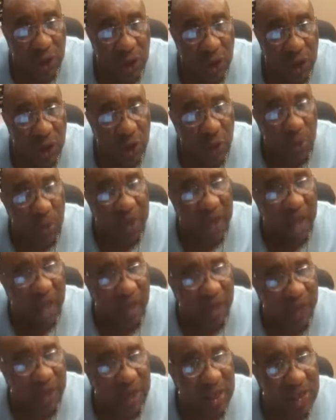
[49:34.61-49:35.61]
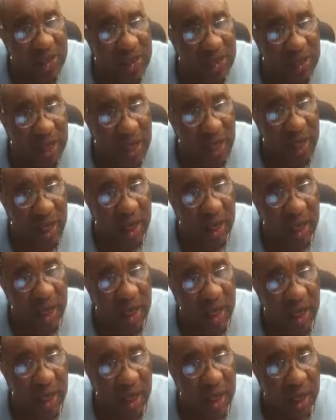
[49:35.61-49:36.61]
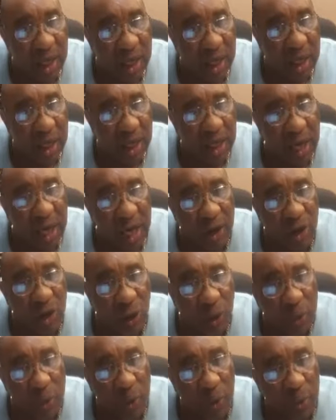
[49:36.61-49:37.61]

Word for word: you would have to say there are no more